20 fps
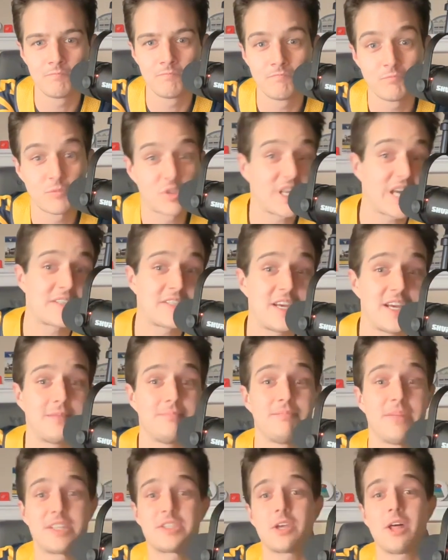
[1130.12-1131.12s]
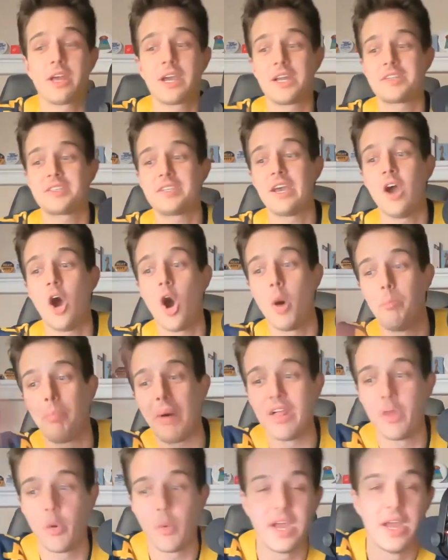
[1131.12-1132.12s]
So that's it. That's all I got to say. Oh, by
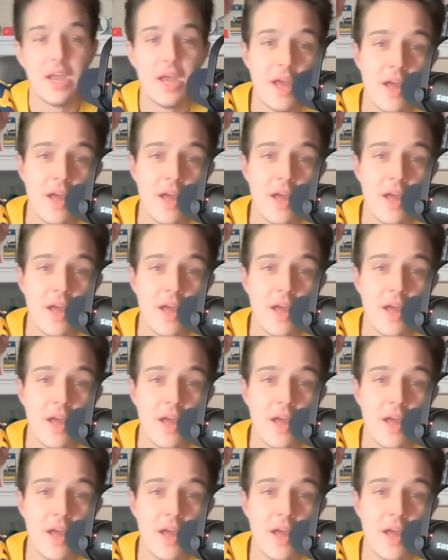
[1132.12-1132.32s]
the way,